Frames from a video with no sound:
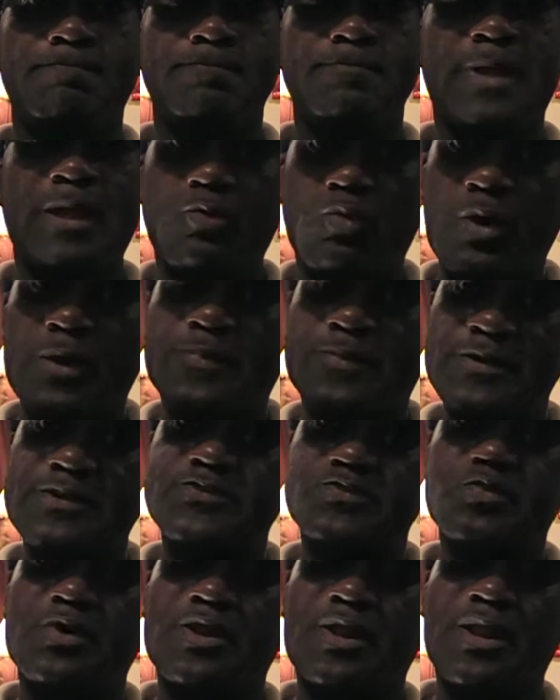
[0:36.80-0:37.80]
And what
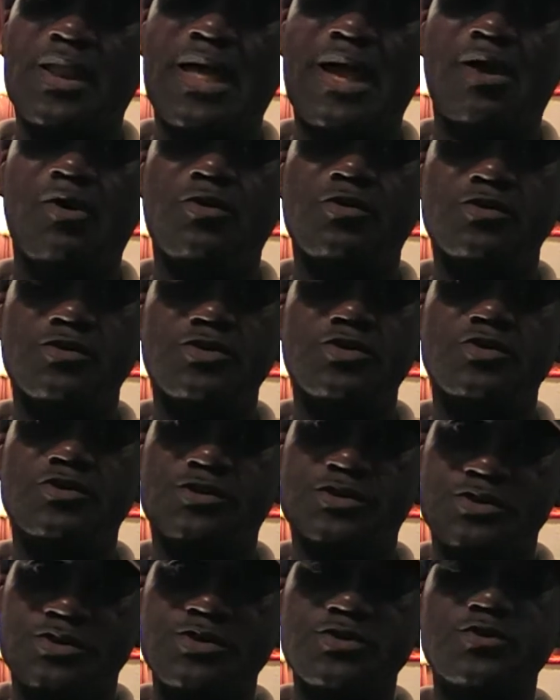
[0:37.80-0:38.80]
this will allow you
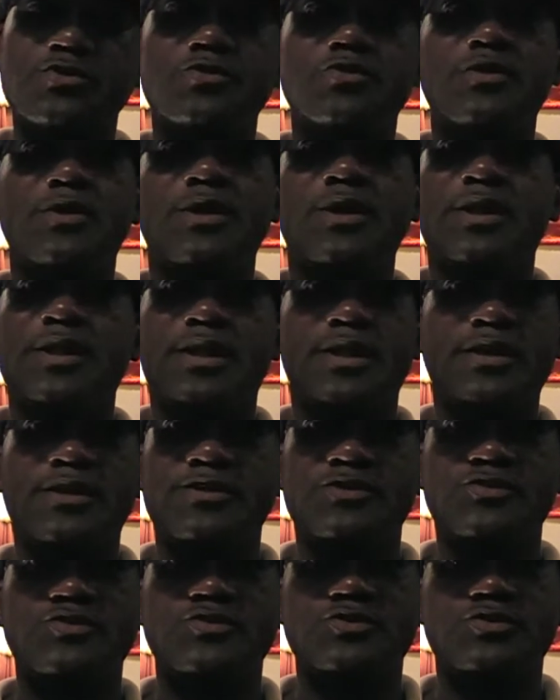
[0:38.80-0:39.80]
to do
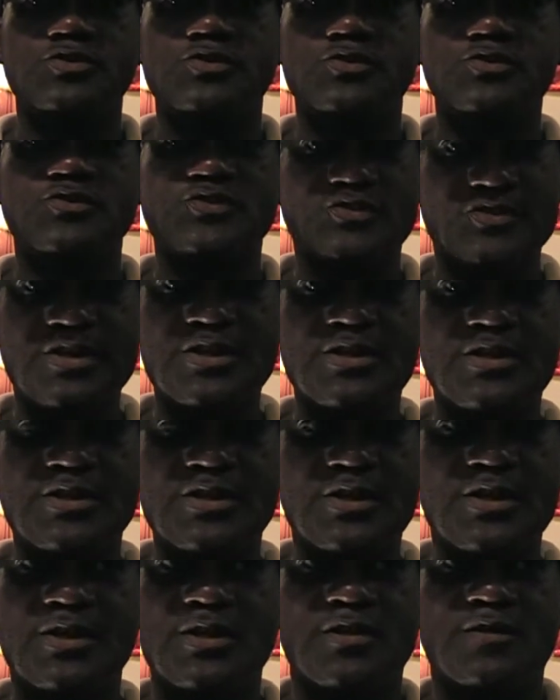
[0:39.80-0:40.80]
is to
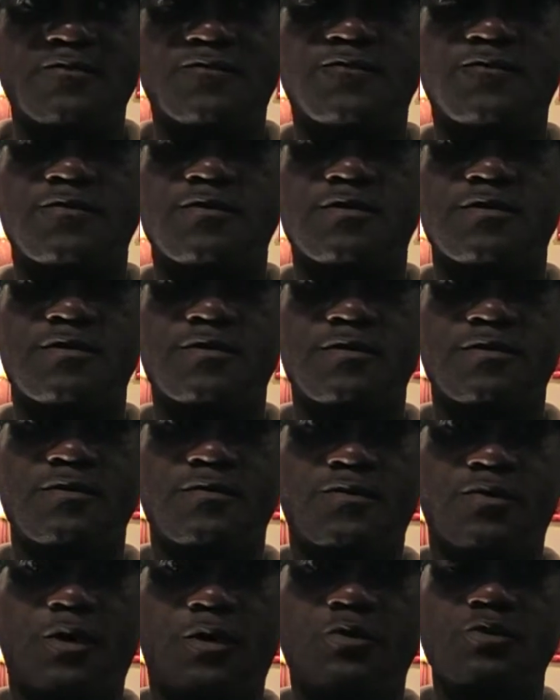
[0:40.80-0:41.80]
see if
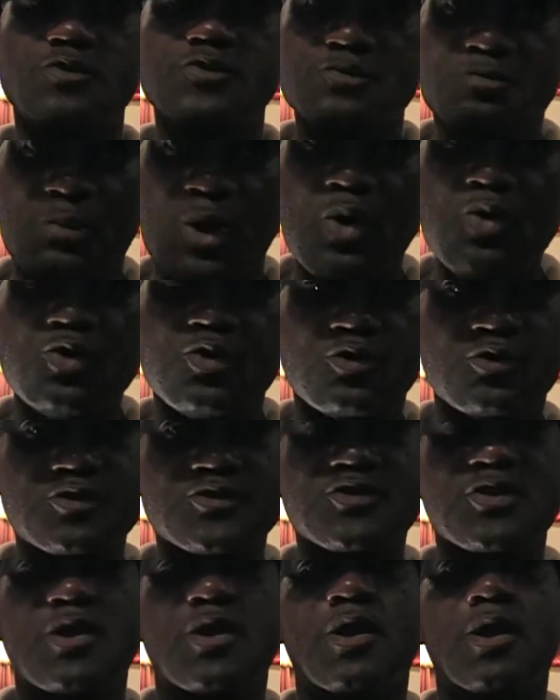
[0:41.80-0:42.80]
those
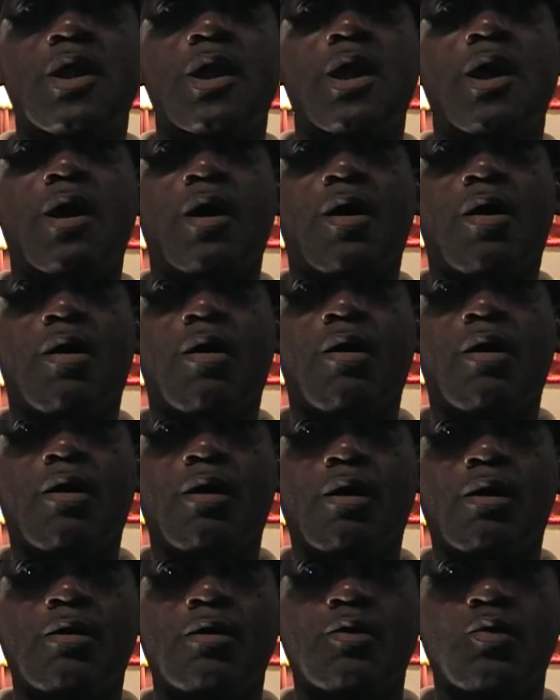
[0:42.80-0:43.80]
motors are